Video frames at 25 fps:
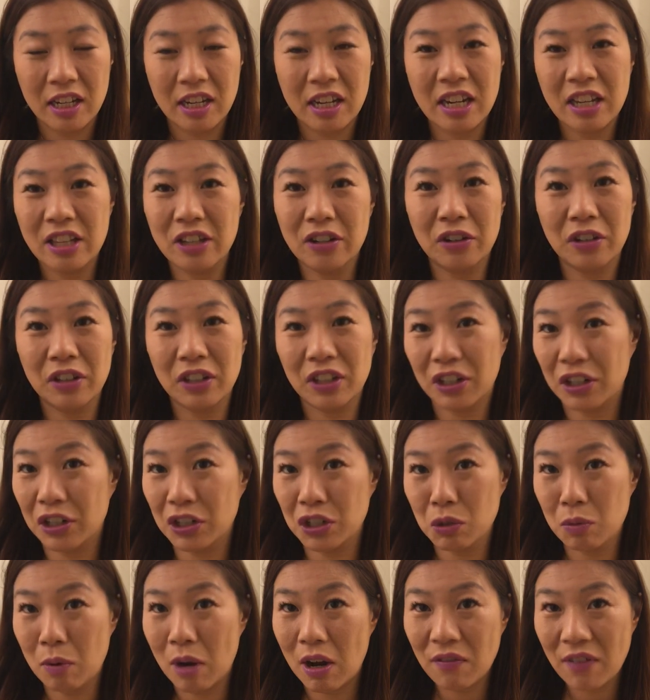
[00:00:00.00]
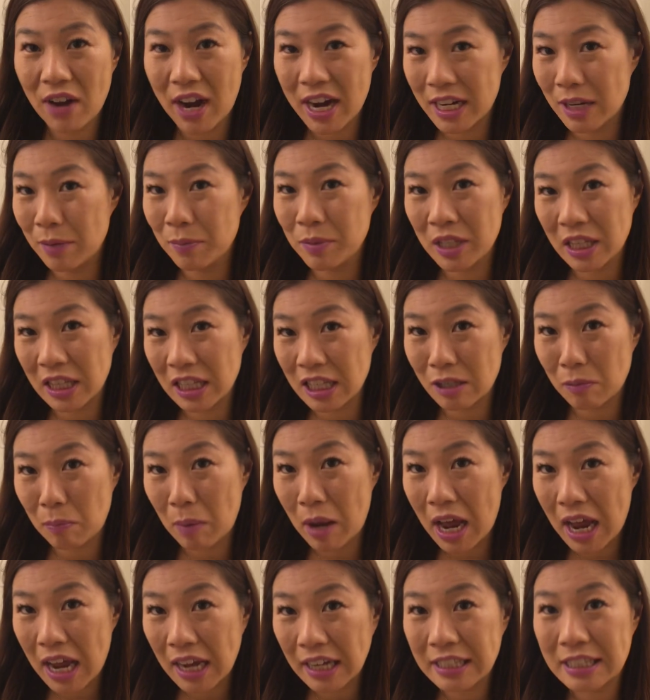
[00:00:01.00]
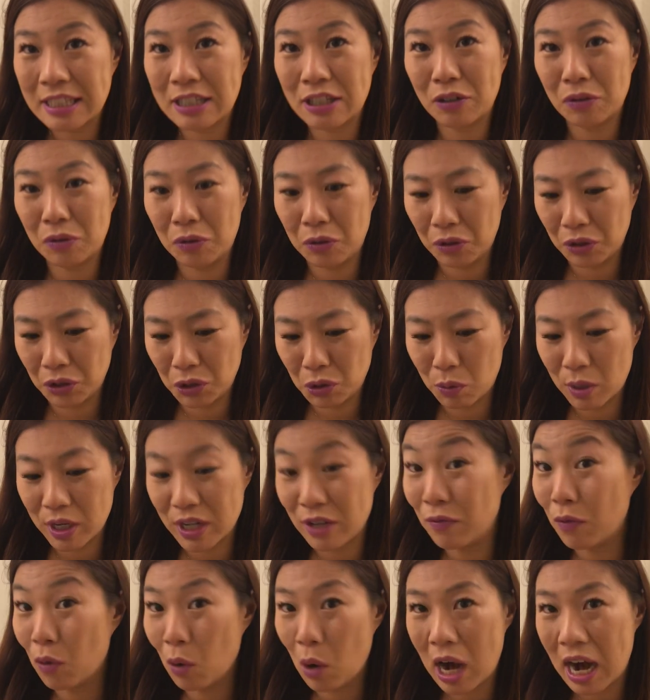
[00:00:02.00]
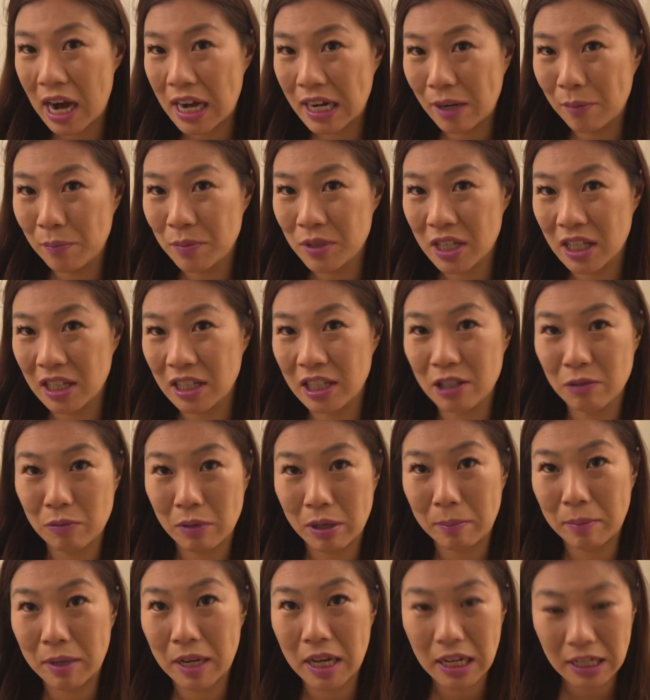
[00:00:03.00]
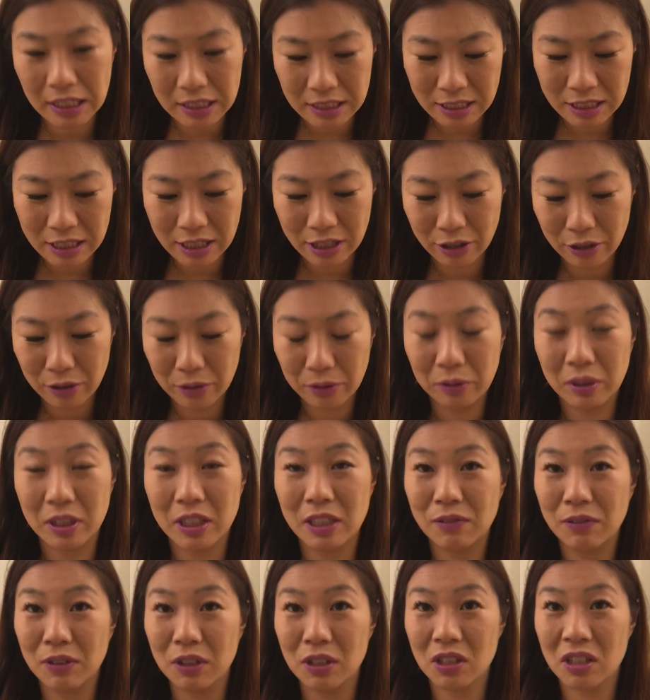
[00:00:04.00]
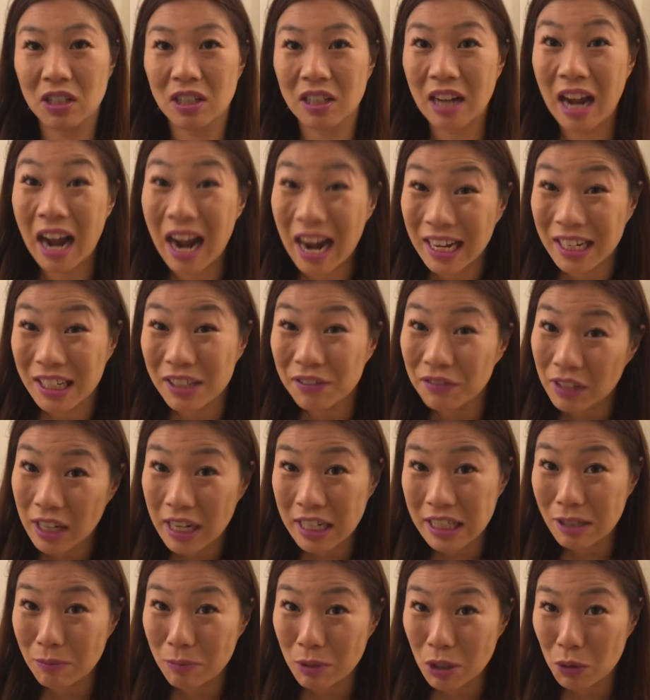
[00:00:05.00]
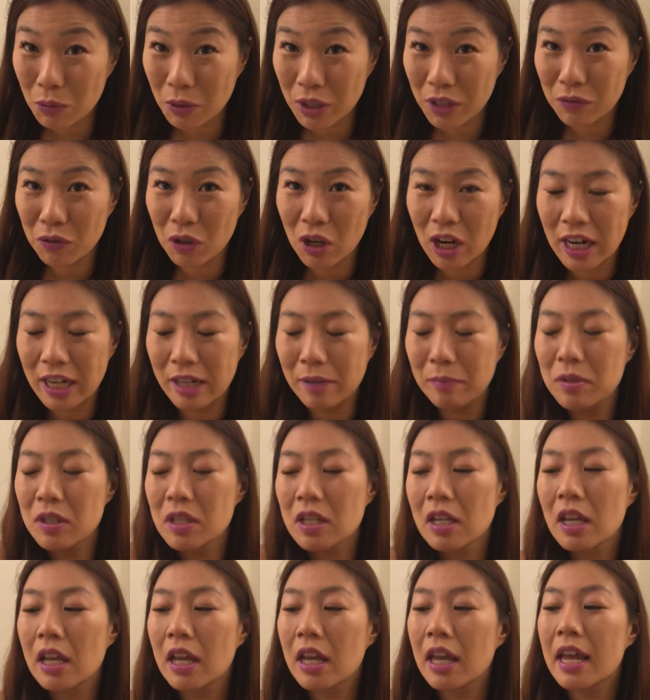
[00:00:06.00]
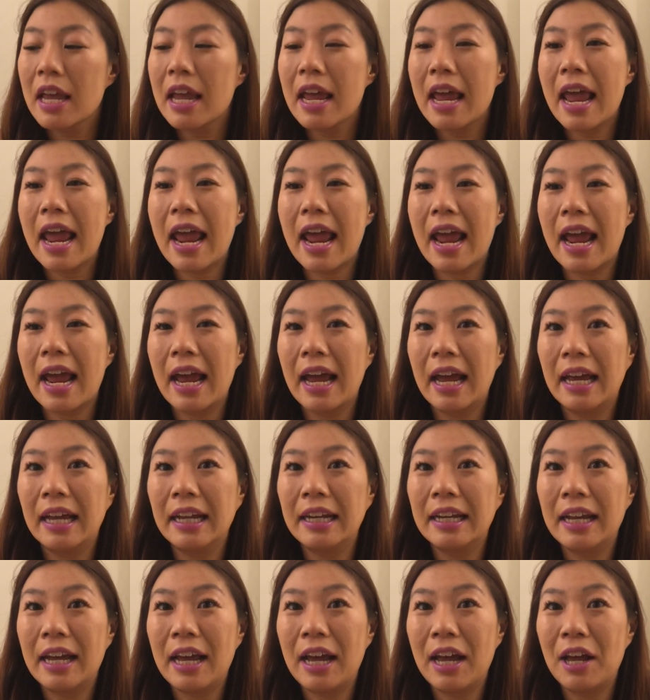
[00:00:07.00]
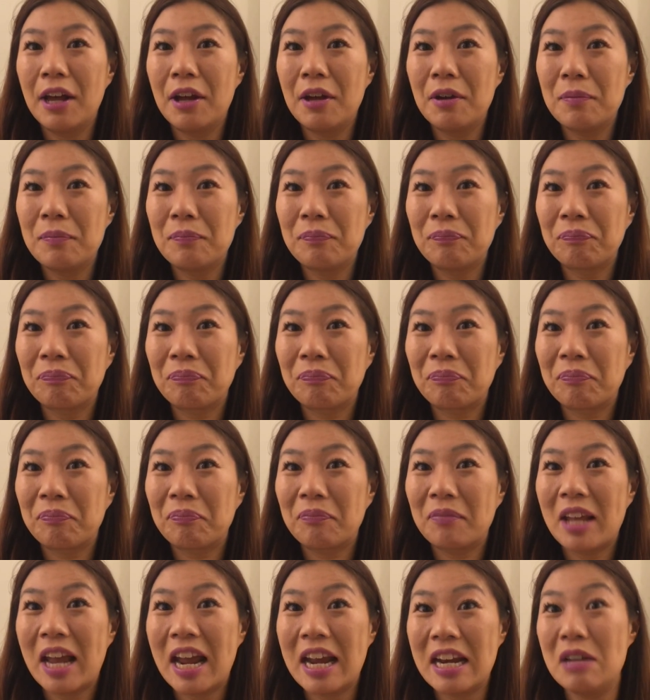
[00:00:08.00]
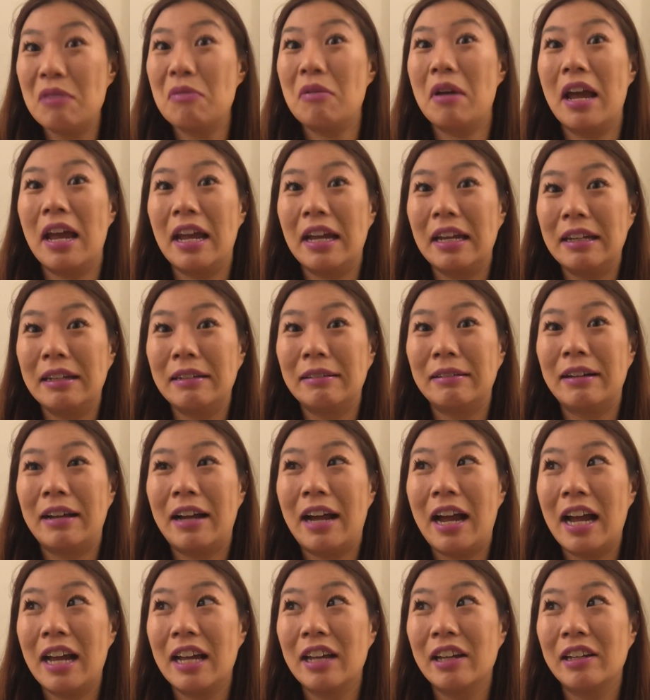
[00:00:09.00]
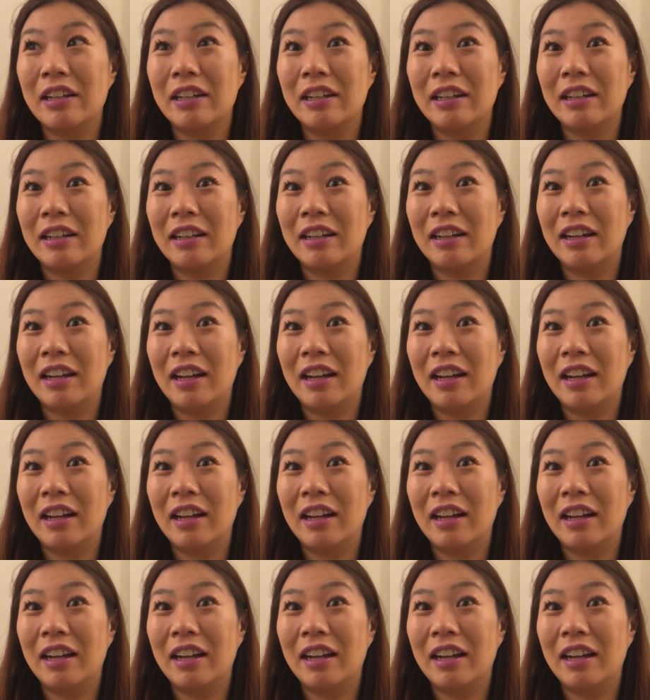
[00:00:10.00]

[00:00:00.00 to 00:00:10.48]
either there are 12 items in this box or 24 items in this one box, though this feels kind of light to be 24 items. And anyway, I